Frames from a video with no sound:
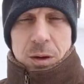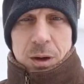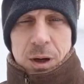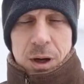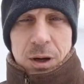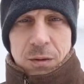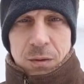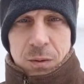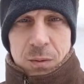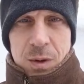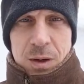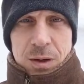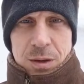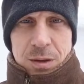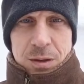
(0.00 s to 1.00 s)
Hi
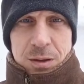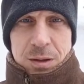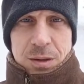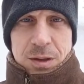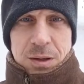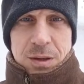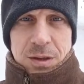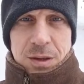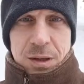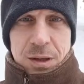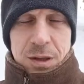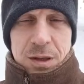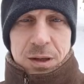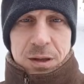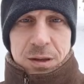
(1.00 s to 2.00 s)
everyone, this is
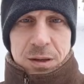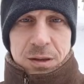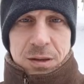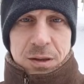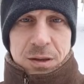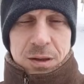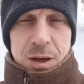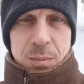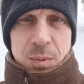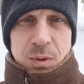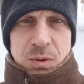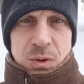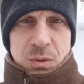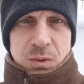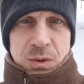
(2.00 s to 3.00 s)
T. This is
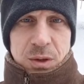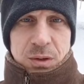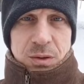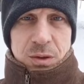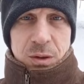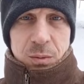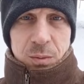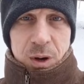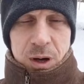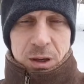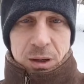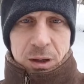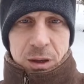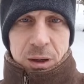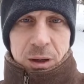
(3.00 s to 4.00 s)
episode
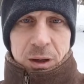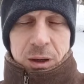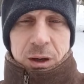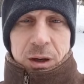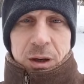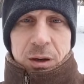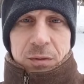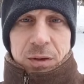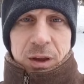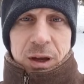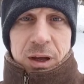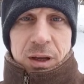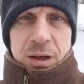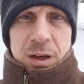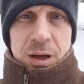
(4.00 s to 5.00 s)
61 of the
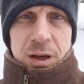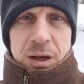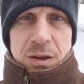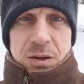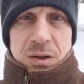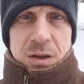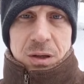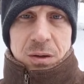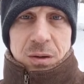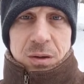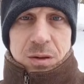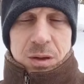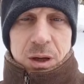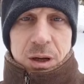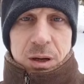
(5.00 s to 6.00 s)
End AIDS
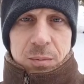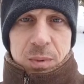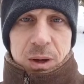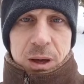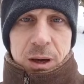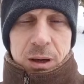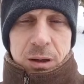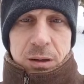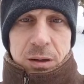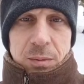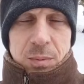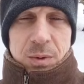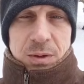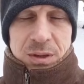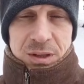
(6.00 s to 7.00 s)
series that I began
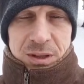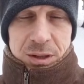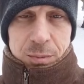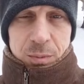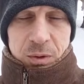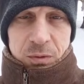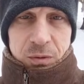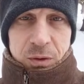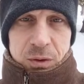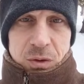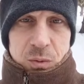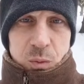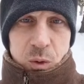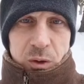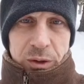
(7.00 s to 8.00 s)
December
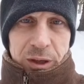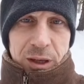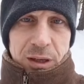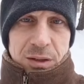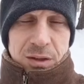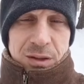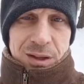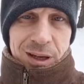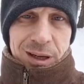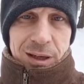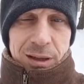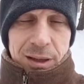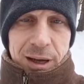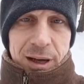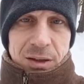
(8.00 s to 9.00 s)
1st, World AIDS Day
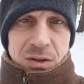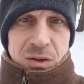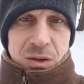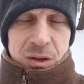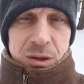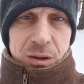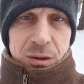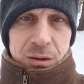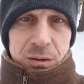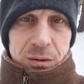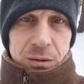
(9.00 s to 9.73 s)
last year.